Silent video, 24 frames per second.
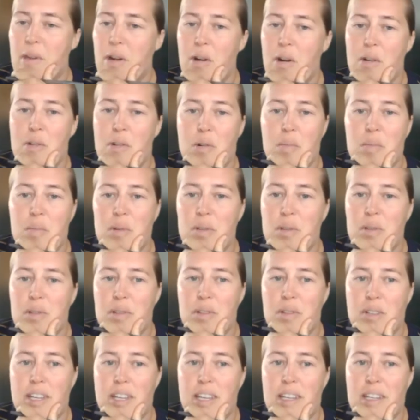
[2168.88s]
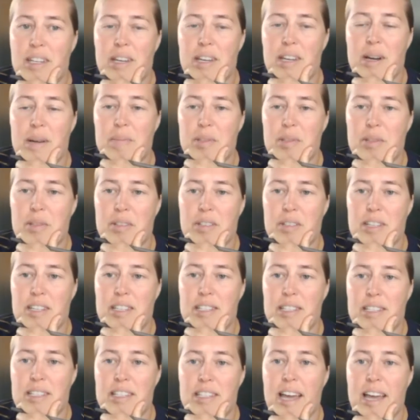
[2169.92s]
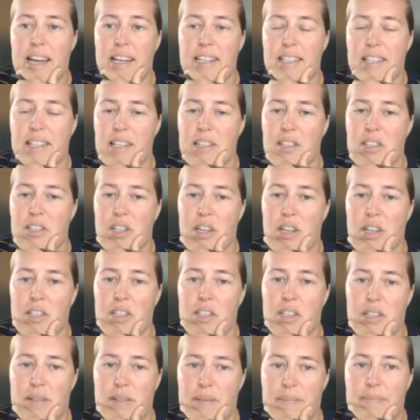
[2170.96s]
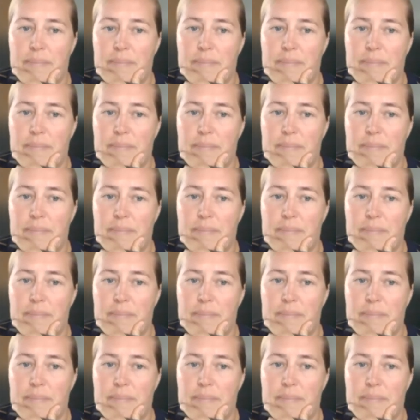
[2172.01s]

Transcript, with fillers: they are normal income, so it's, it's taxed as such.